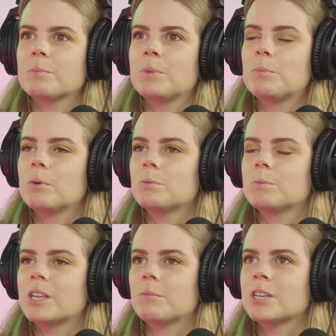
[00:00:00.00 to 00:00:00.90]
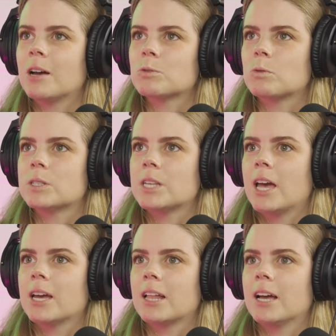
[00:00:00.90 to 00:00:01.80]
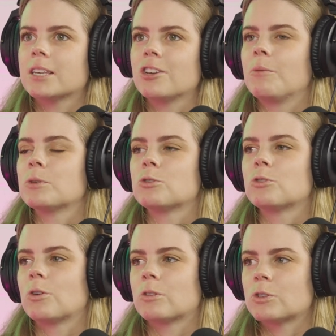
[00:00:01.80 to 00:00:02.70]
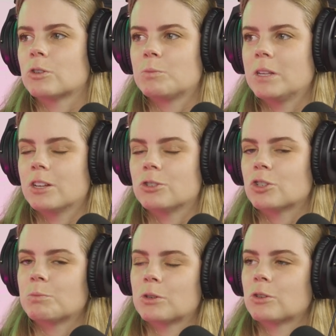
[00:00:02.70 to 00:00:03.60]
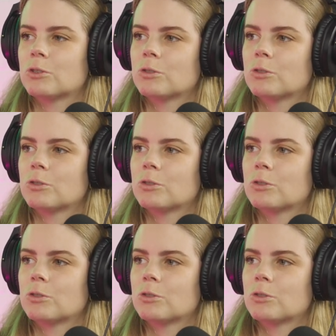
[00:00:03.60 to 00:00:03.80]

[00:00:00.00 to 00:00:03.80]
People sometimes will say like, yeah, but you're growing on social media just because